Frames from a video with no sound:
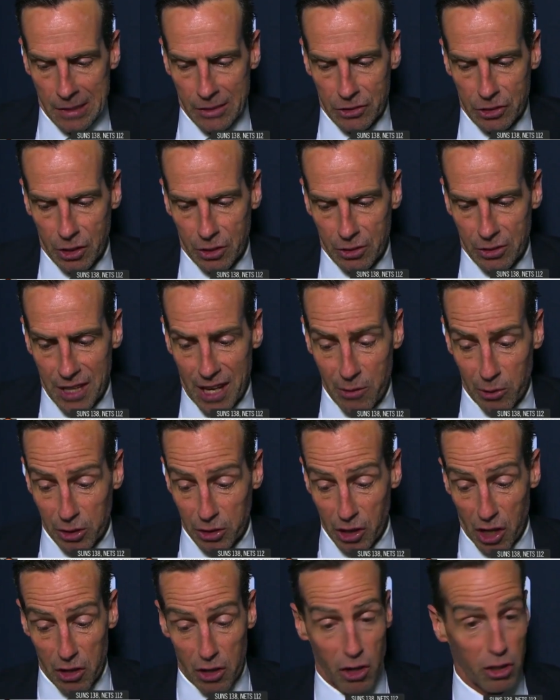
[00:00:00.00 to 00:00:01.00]
So that
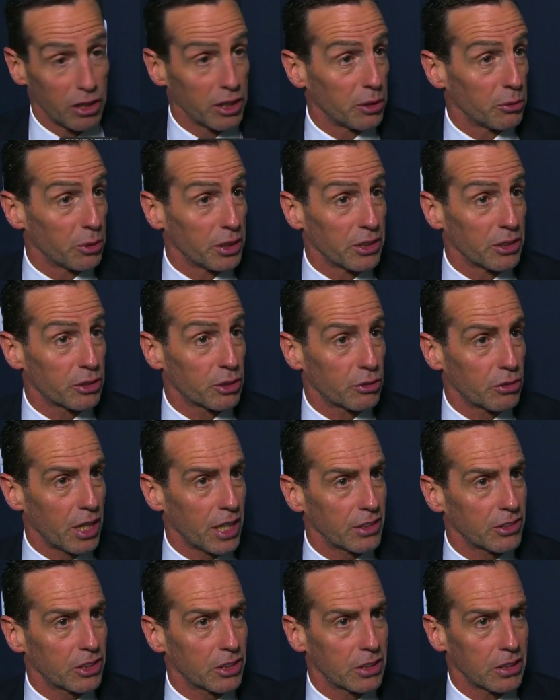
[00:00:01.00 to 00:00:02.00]
was our only real
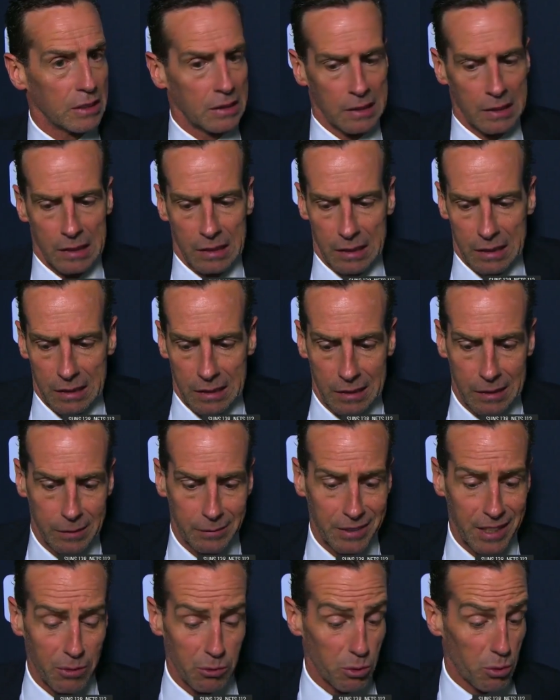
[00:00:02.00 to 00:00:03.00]
stretch.
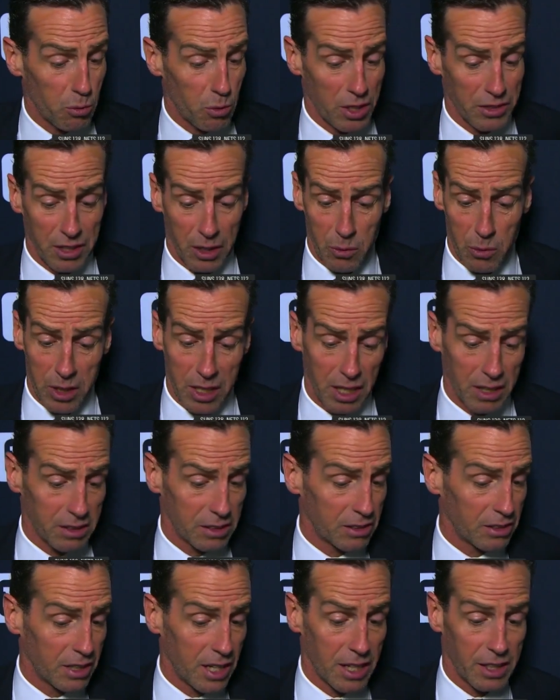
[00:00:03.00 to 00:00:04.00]
Um, now, one thing we got to
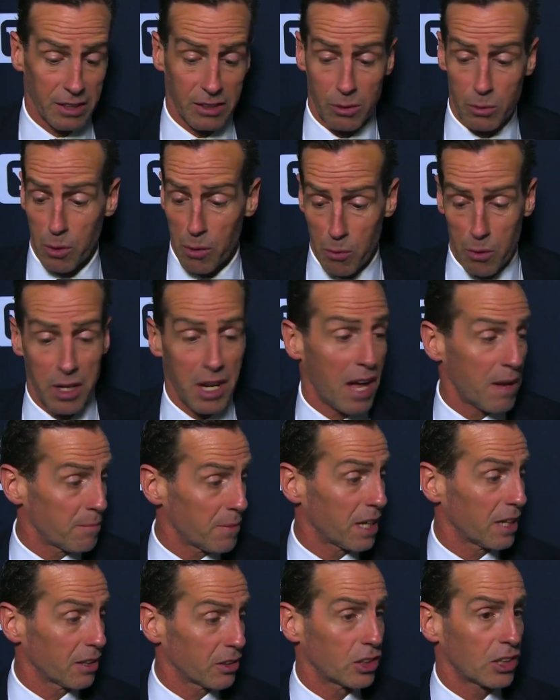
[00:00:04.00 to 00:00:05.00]
learn how to do when we're not
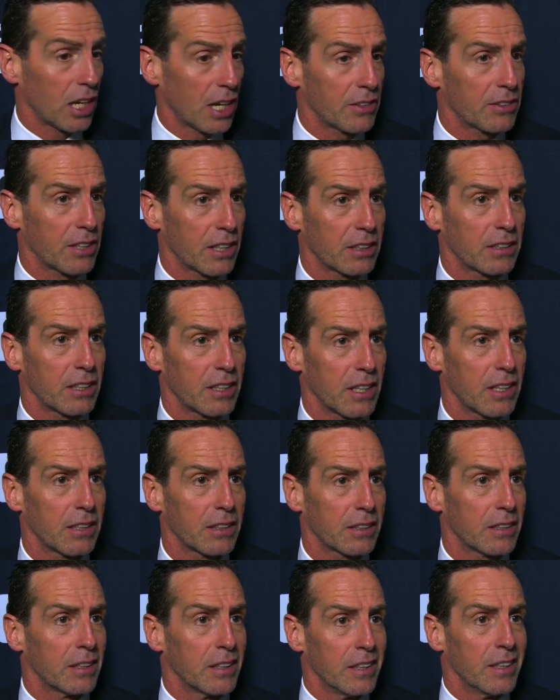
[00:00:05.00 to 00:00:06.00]
making shots like tonight,